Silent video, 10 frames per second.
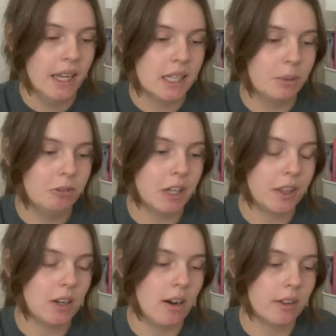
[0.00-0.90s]
Then we've got
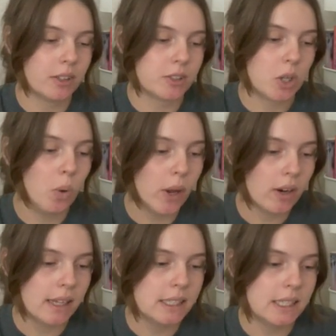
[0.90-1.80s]
the author's queer
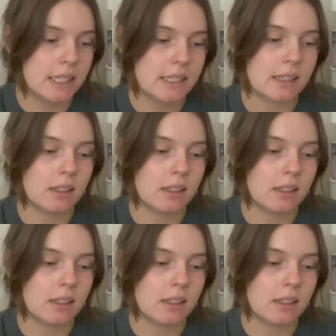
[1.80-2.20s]
identities.